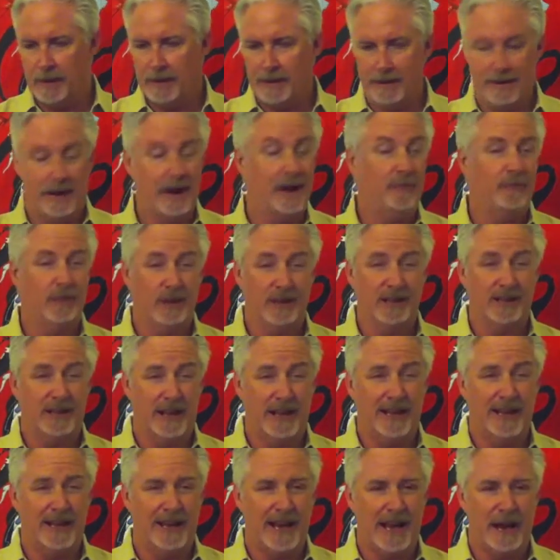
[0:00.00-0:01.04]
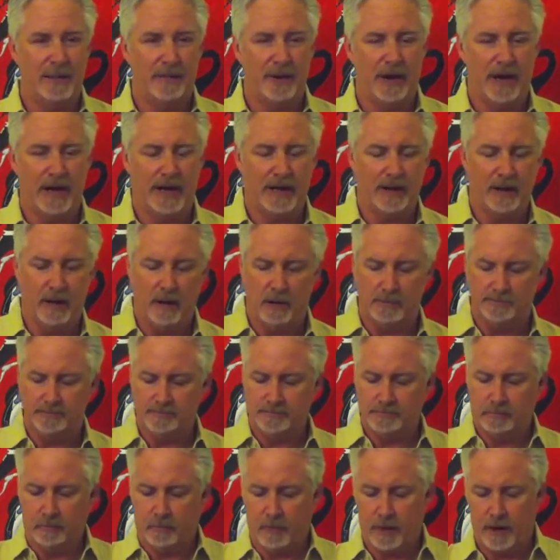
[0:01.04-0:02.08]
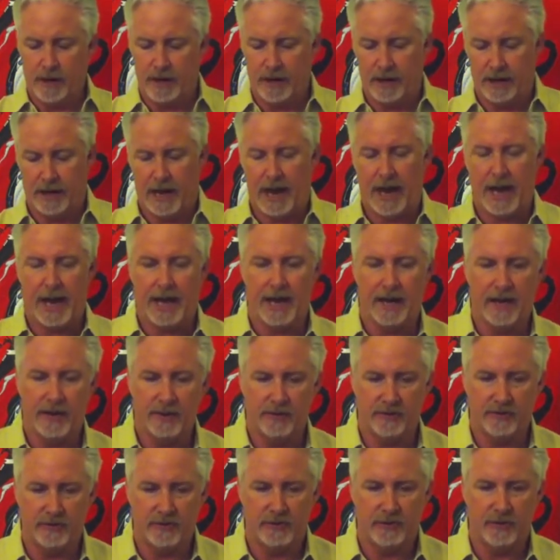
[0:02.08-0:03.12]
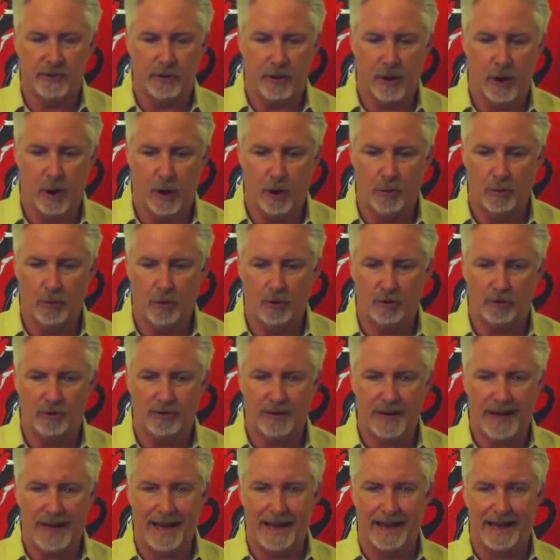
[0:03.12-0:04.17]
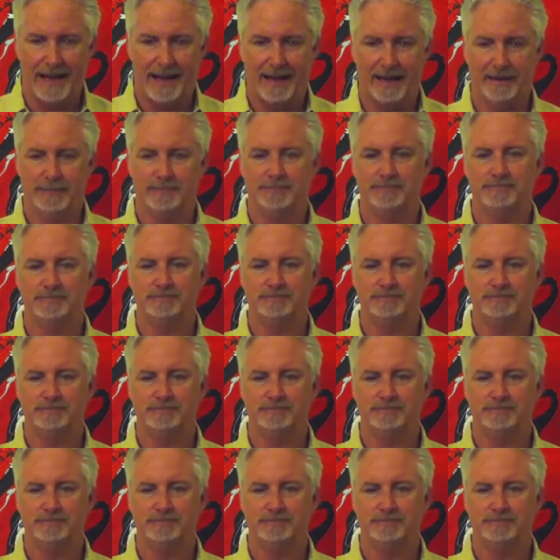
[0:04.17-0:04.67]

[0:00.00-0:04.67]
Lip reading: not really like a Cabernet at all. It has almost it